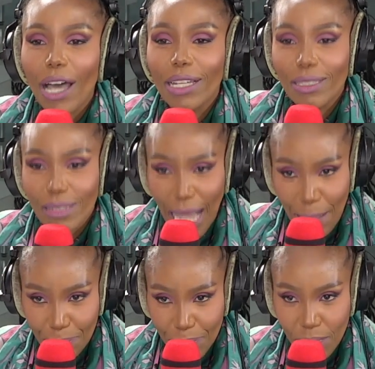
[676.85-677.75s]

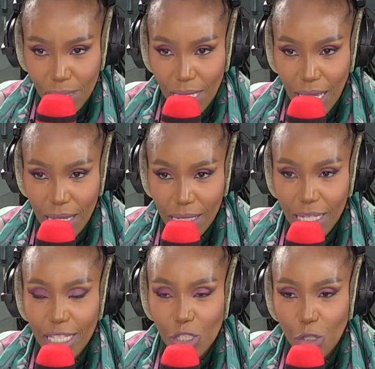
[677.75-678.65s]
adopt, yeah,
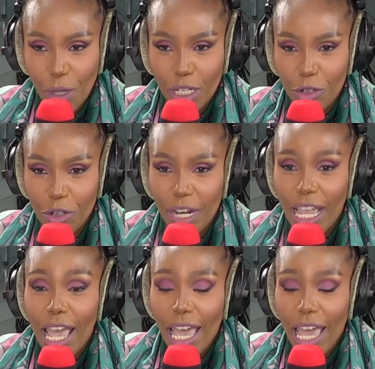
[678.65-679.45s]
is Joy Kaguri,